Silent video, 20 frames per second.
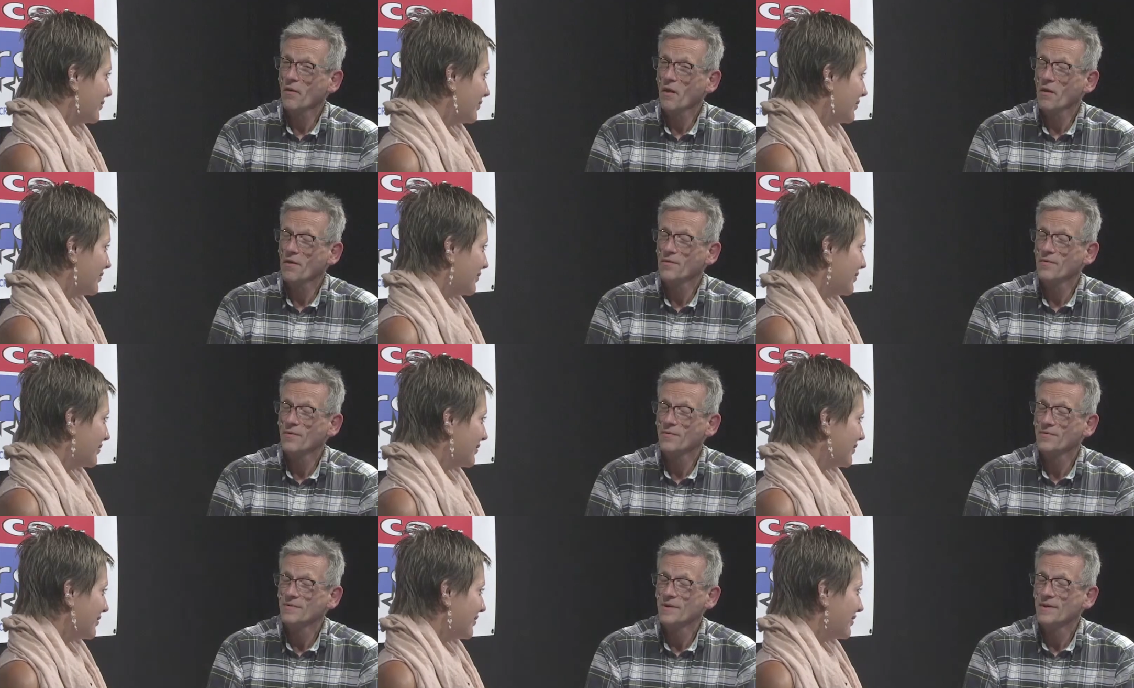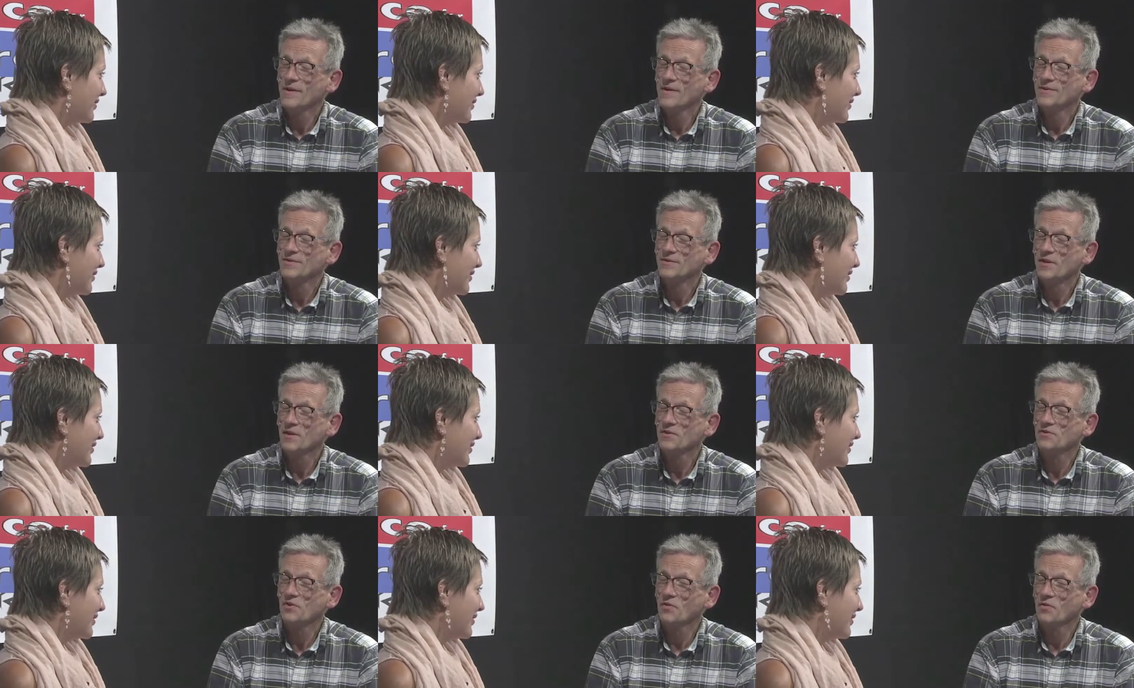Speaker 1: I
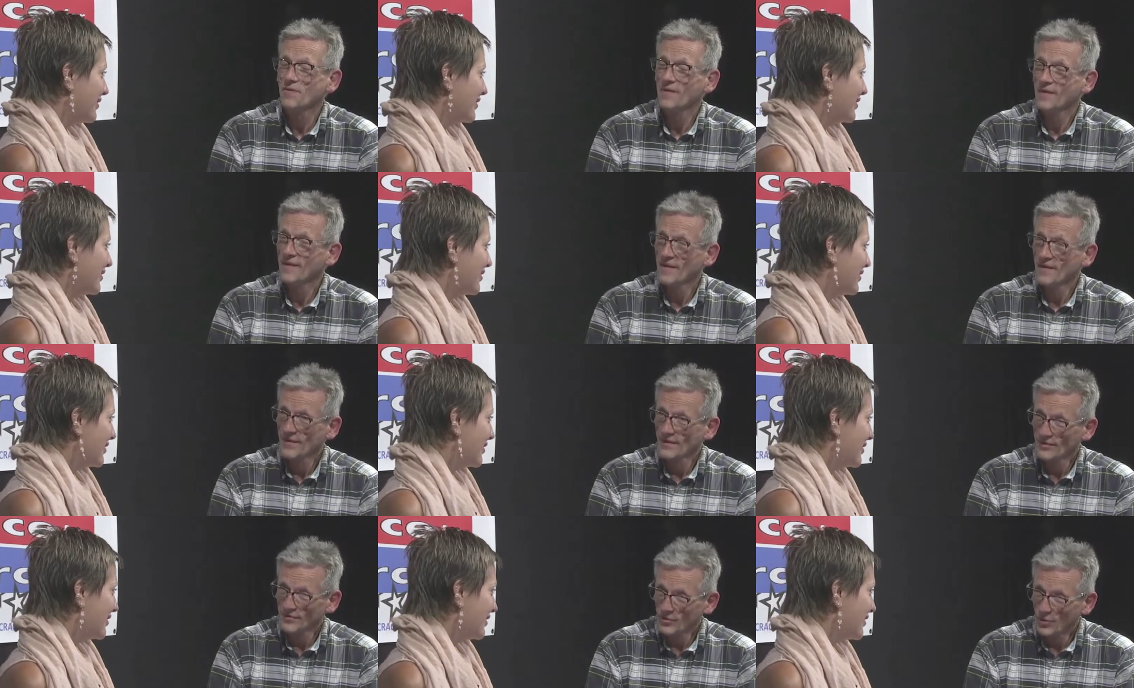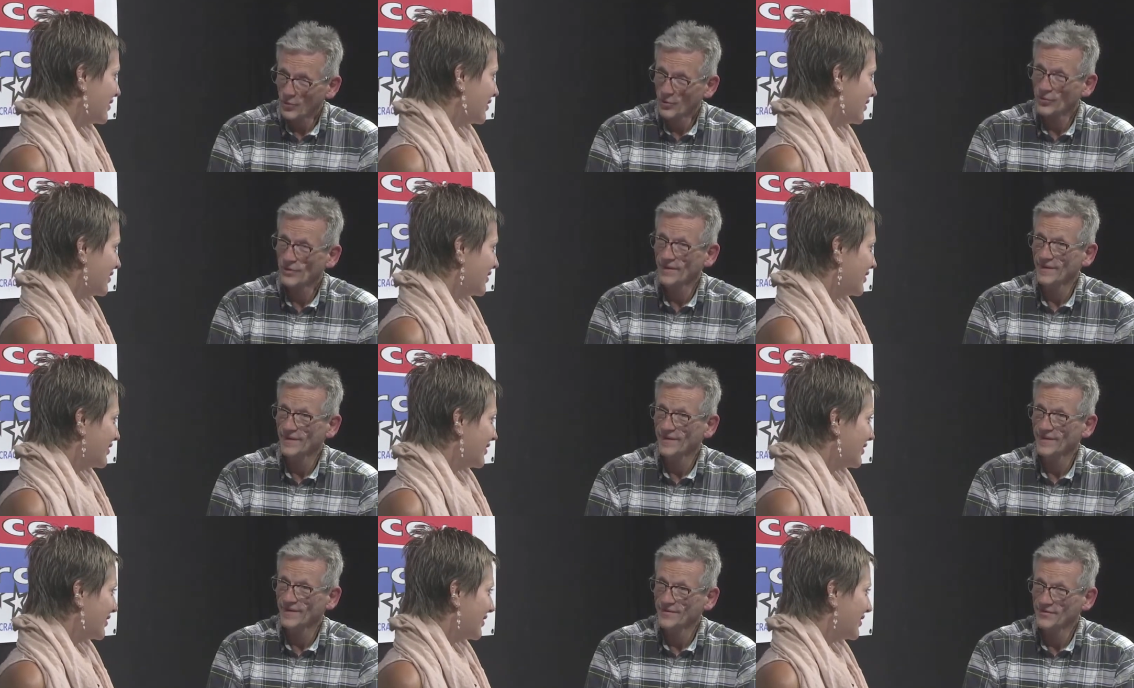sense a
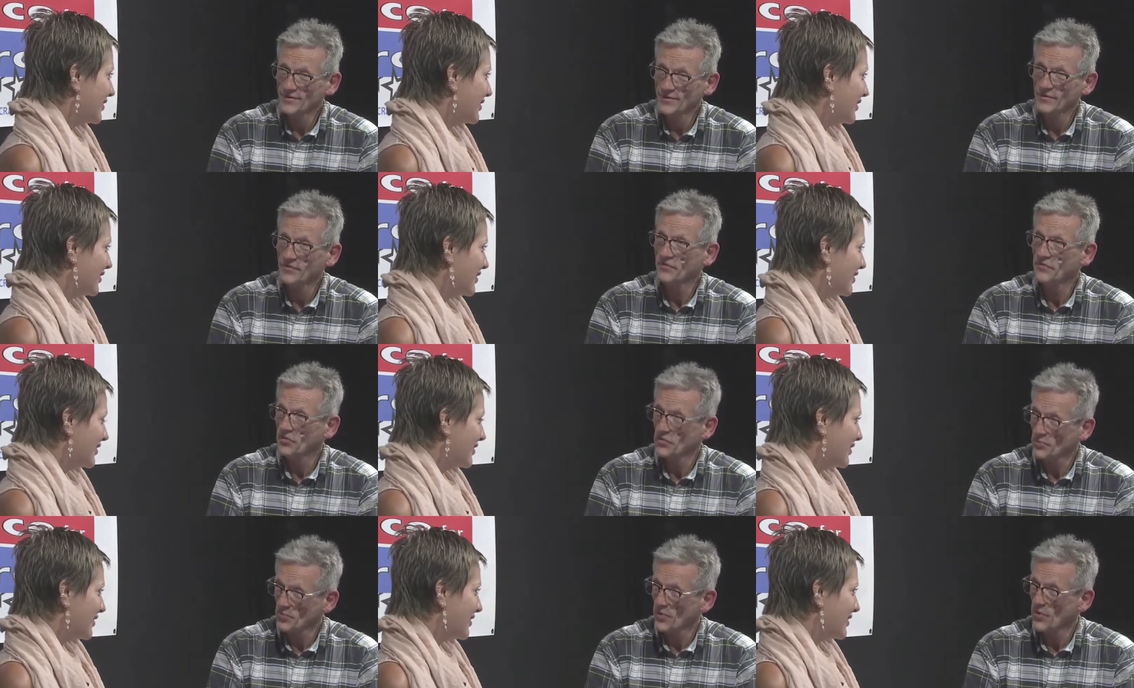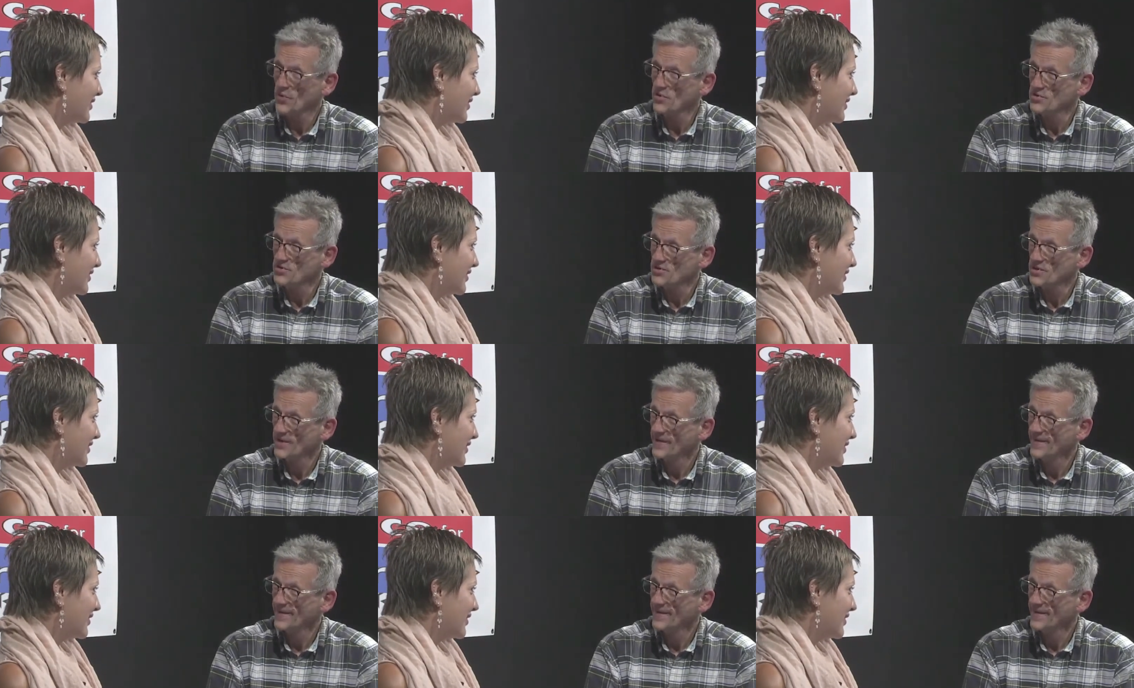totally different approach